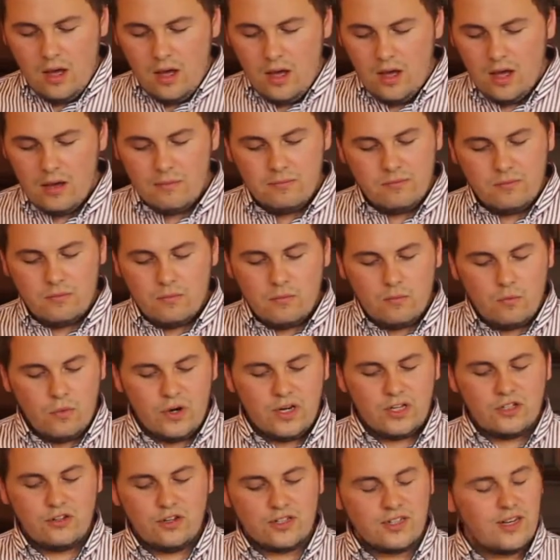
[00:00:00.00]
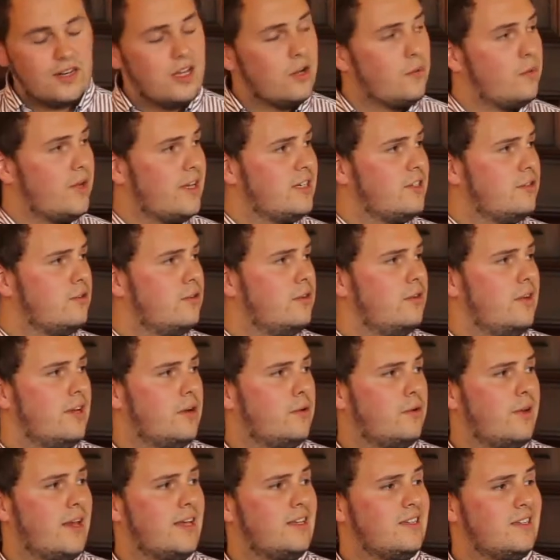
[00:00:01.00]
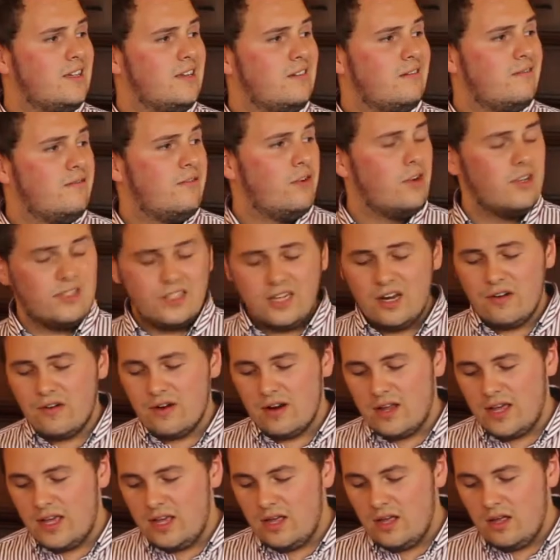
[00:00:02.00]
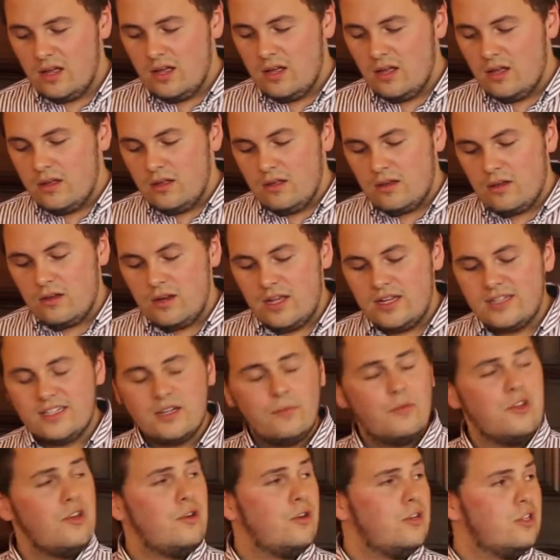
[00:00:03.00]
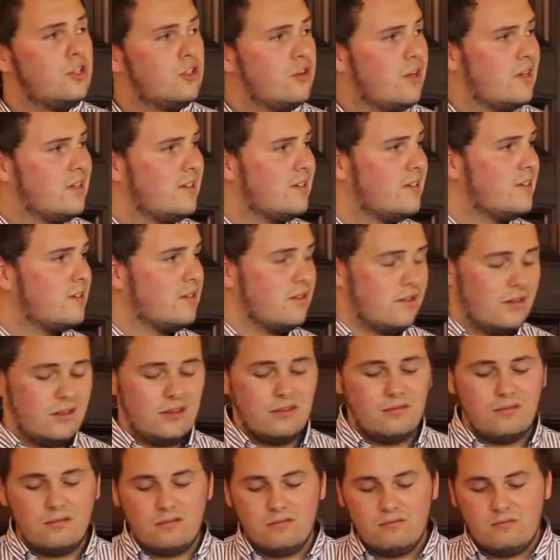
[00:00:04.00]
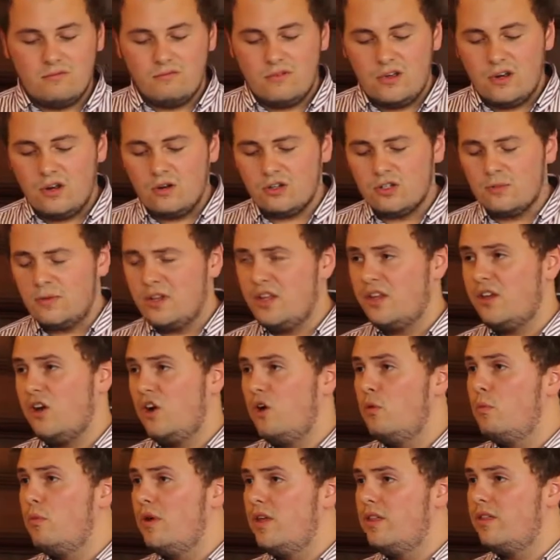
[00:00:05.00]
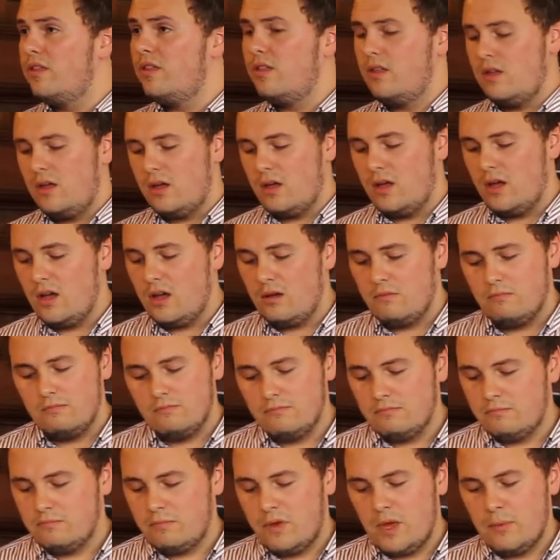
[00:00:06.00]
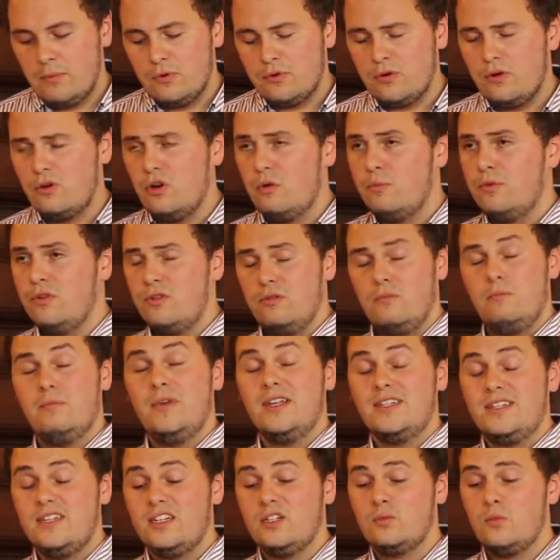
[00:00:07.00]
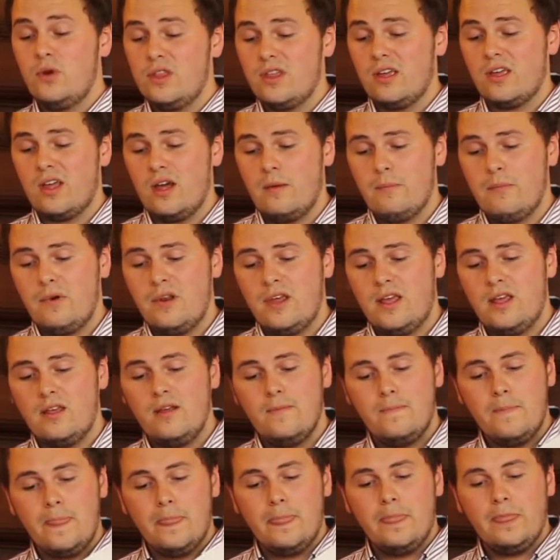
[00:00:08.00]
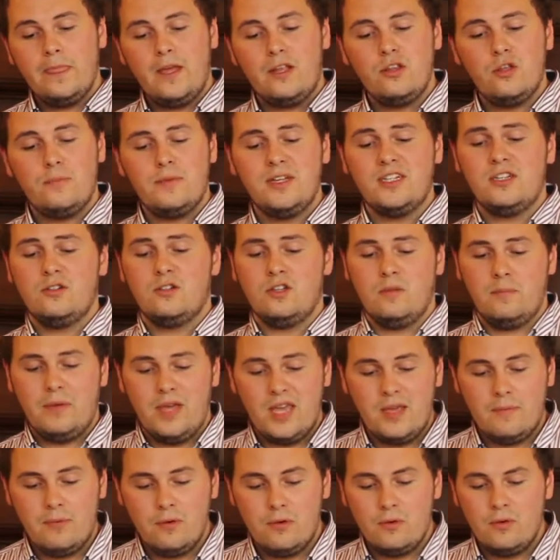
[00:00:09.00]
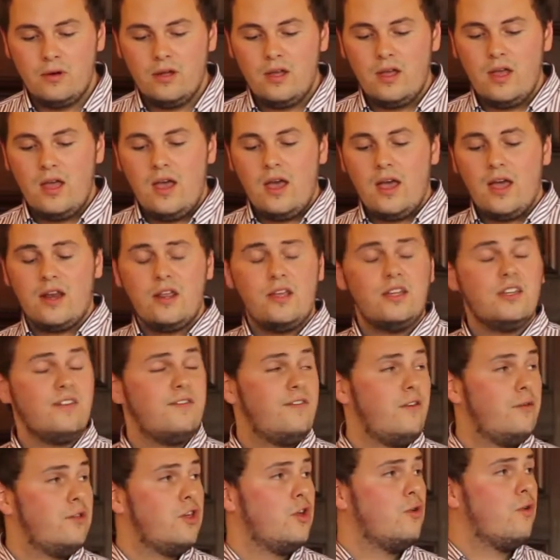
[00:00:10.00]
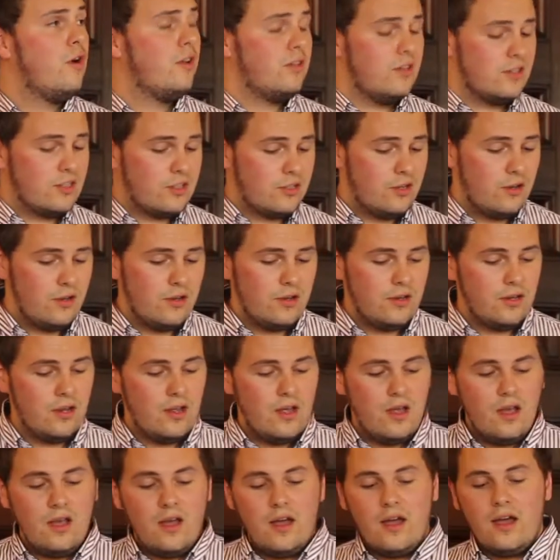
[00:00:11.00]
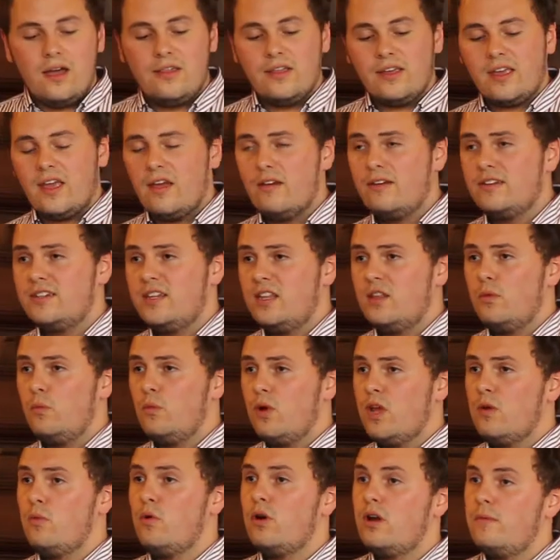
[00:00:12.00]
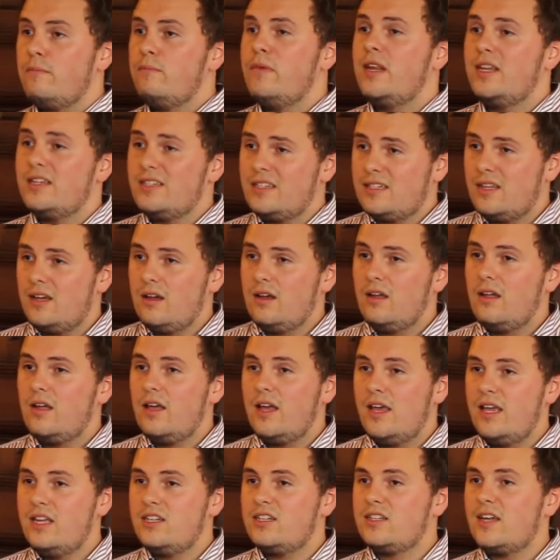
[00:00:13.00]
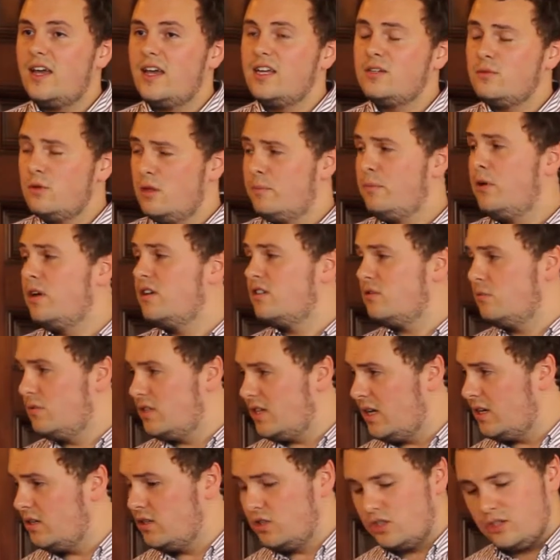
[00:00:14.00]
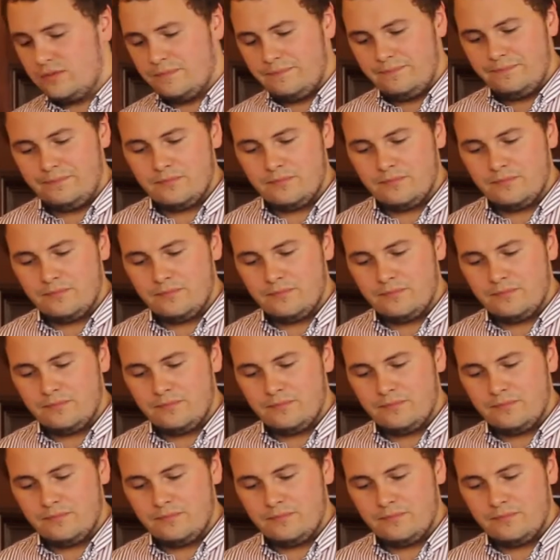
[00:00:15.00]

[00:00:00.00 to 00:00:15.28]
When instructing a liquidator to liquidate it voluntarily, you need someone you can trust and ultimately you get on with. People do not do business with a company, they do business with people. They need to feel that you're understood and the guarantee that we will administer each case with a personal touch.